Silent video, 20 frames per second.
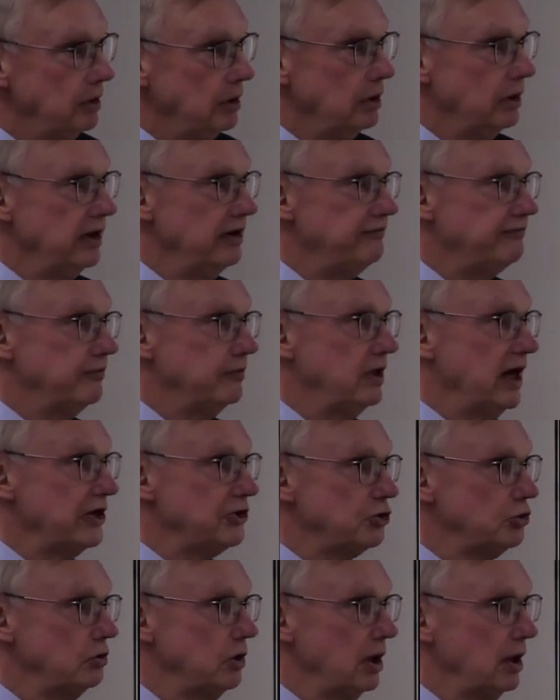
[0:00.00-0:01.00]
uh, if
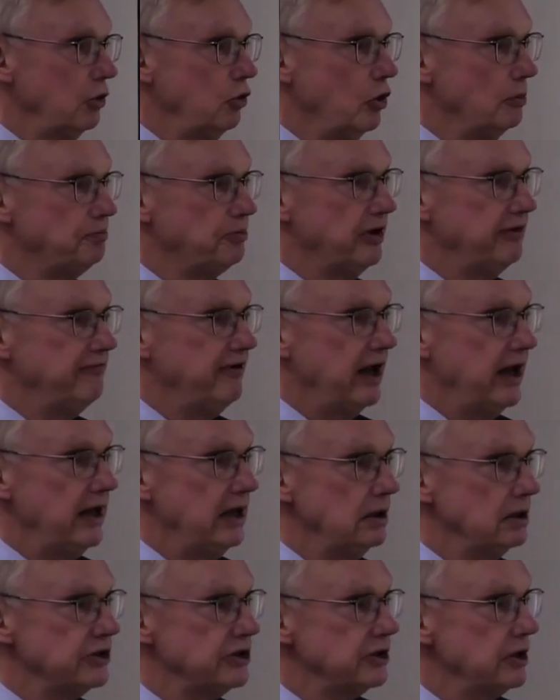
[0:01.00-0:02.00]
national law
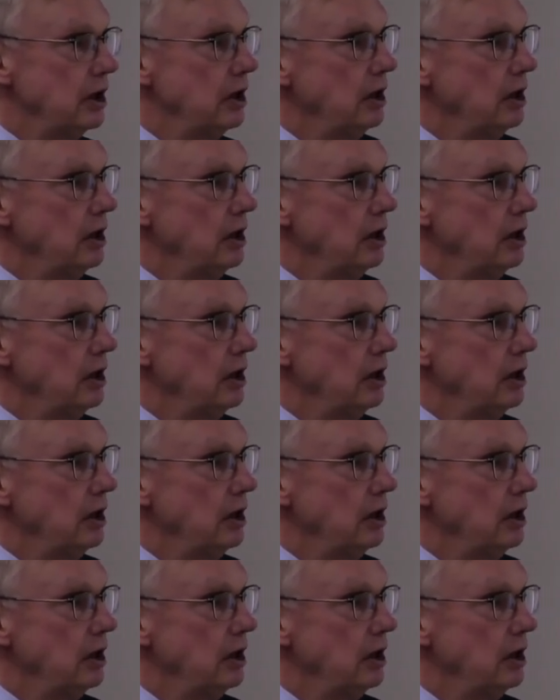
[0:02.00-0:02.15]
prevails,